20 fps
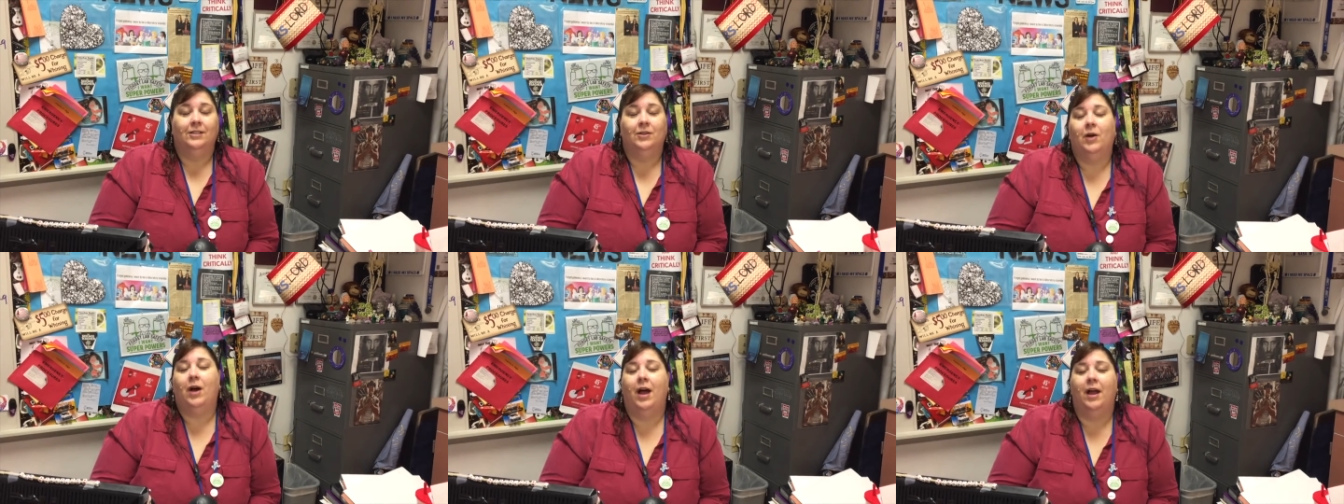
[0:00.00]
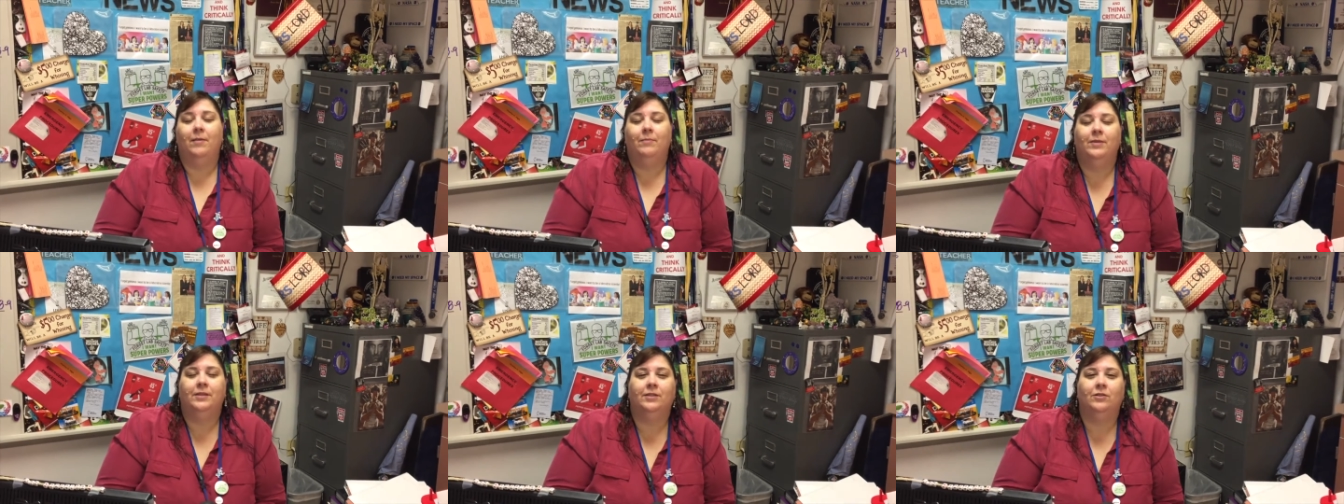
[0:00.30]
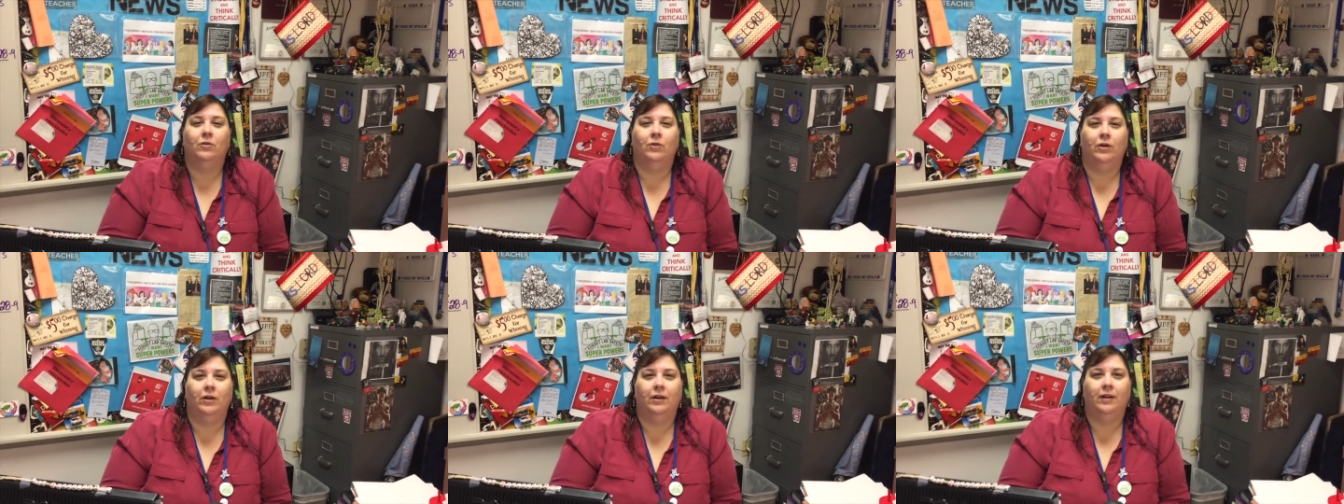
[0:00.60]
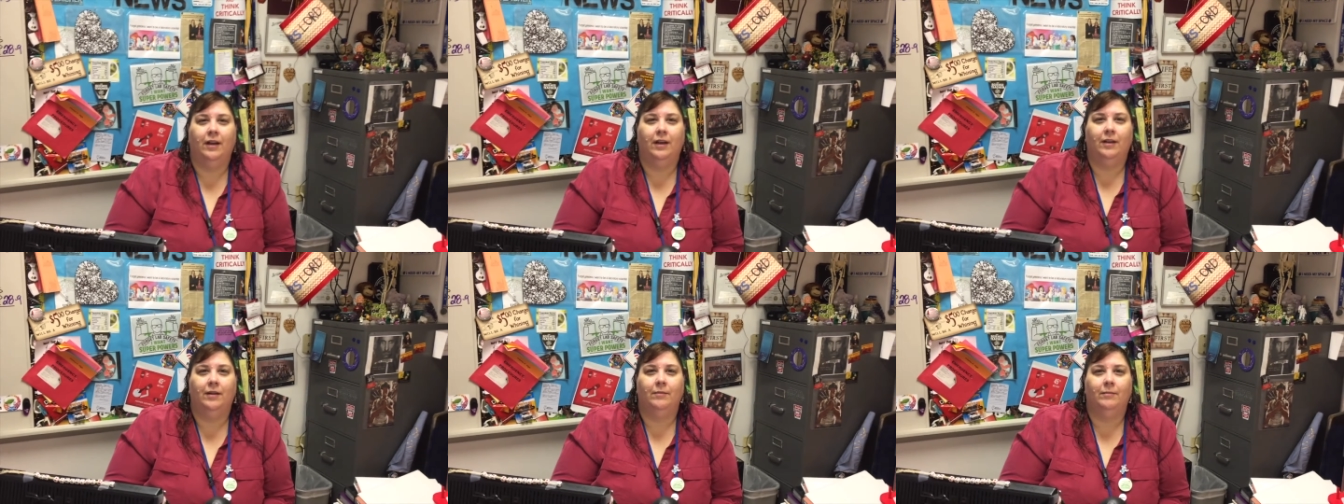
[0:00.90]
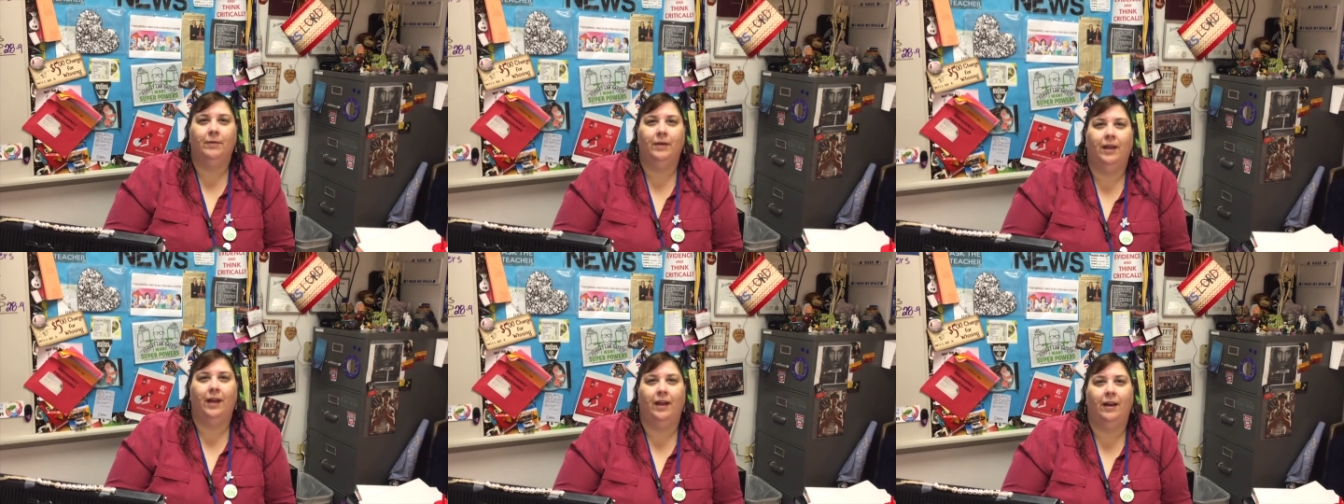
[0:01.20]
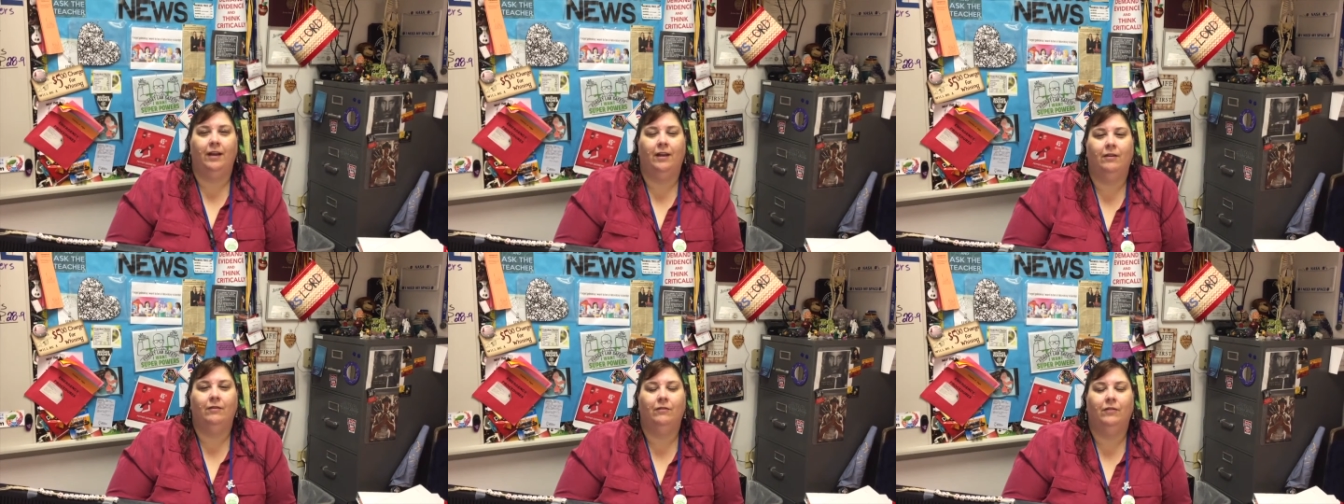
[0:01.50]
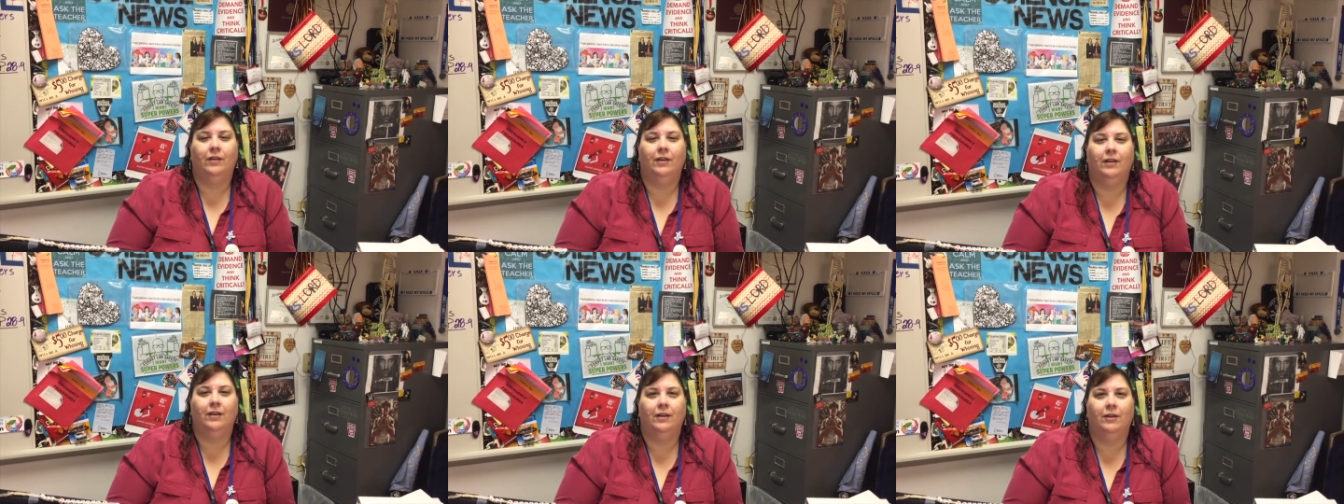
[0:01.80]
So I'm Miss Lord. I am head of
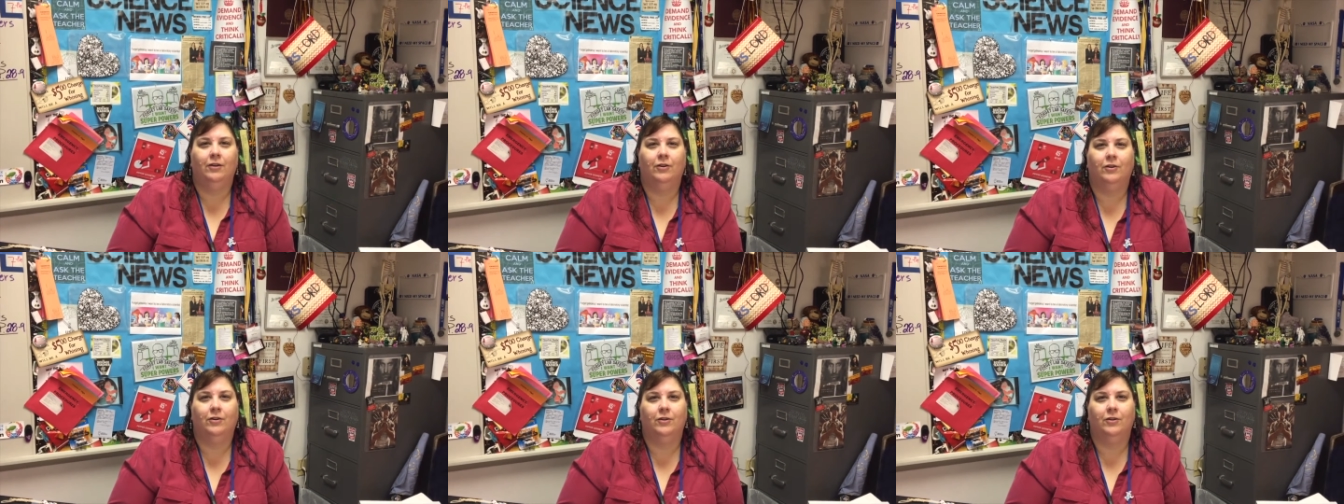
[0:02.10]
the